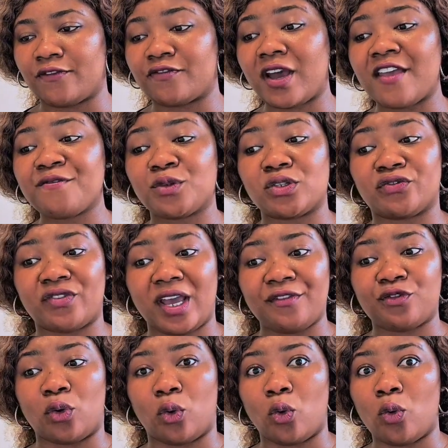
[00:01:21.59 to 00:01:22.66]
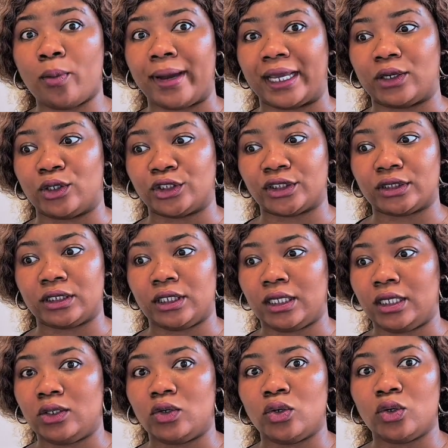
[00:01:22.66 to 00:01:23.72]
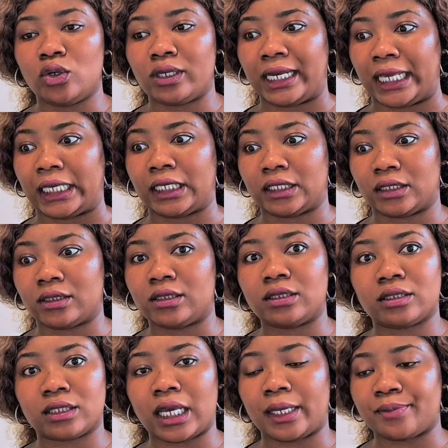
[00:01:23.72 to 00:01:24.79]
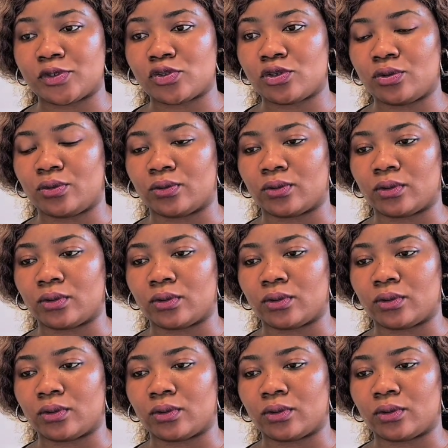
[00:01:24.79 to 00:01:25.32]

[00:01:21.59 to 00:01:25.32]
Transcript: 5.54, oh my gosh. Like, times two.